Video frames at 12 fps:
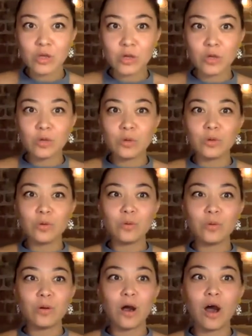
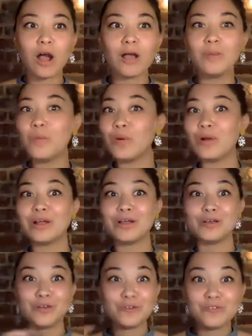who are
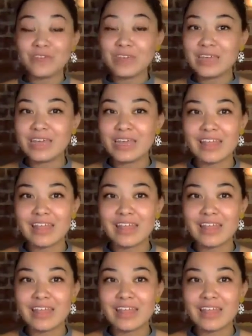more goofy.